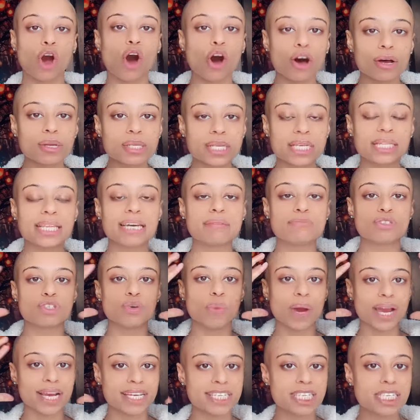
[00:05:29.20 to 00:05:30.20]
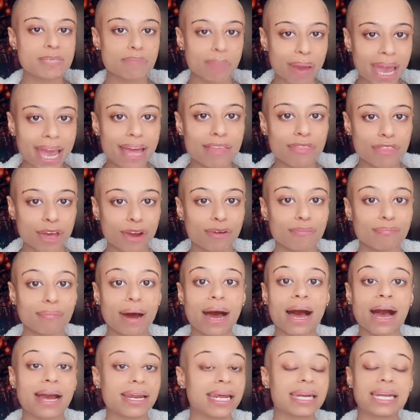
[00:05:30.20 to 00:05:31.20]
causing them to expand their
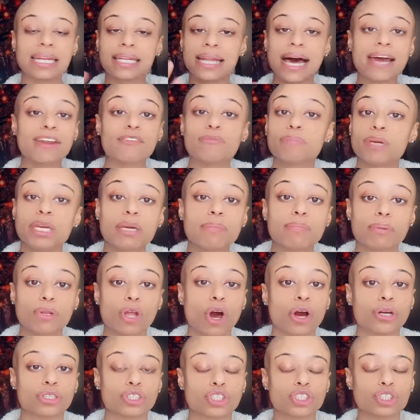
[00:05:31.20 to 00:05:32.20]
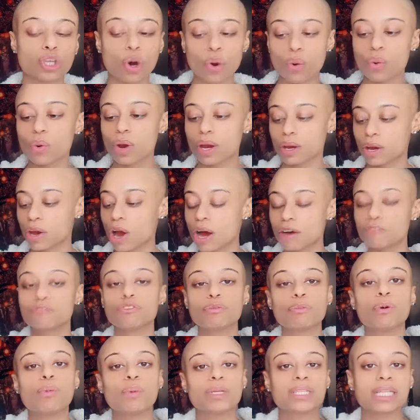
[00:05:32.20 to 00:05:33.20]
mind. And a lot of people are so
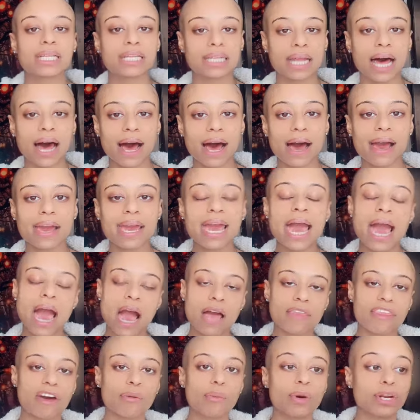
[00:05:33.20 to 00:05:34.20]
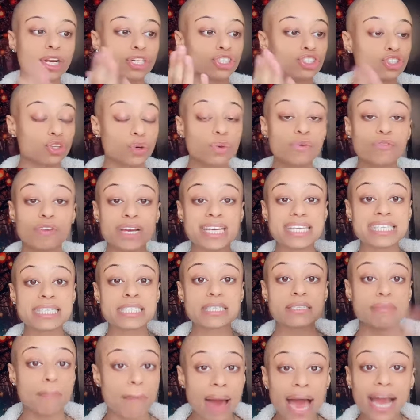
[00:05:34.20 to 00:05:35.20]
comfortable with the lie that when the truth is
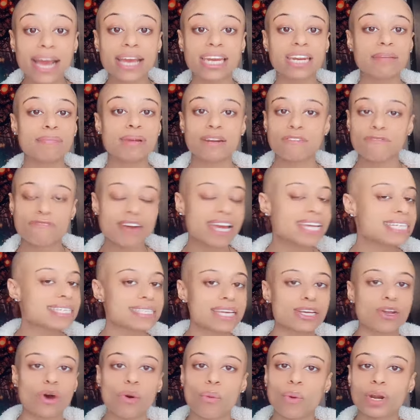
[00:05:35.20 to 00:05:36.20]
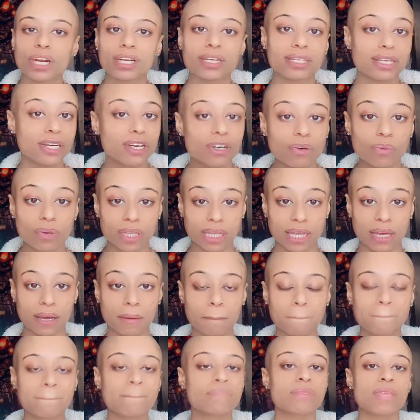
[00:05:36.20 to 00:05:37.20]
smacking them in the face, they don't want to deal with
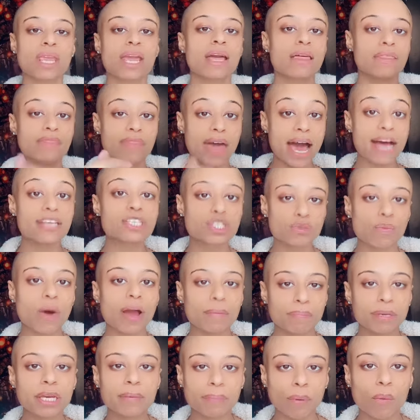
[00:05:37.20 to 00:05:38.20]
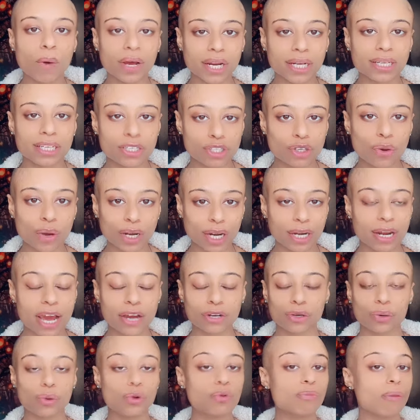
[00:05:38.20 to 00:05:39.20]
it. That's why people want to discredit
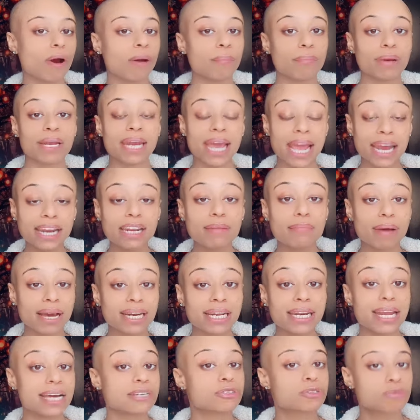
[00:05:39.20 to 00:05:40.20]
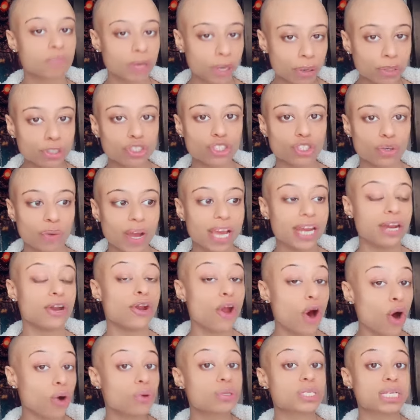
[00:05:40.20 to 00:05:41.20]
Dr. Umar. But anybody that's spiritual
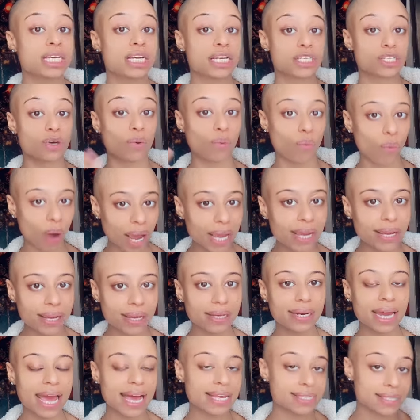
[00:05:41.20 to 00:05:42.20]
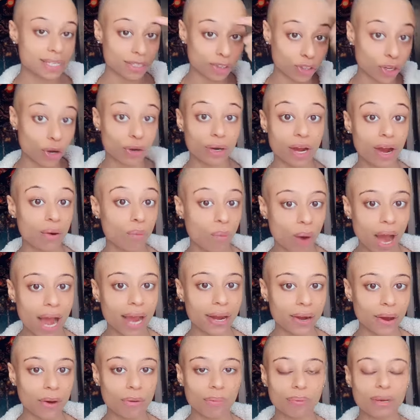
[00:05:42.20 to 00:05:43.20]
and knows and is awakened, has their third eye
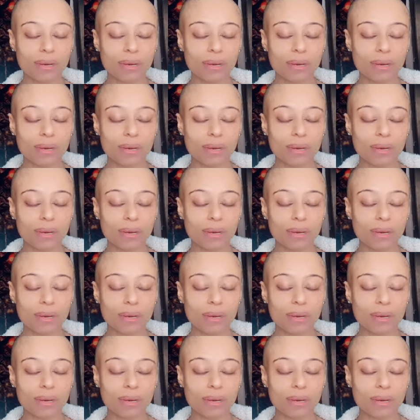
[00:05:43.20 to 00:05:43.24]
wide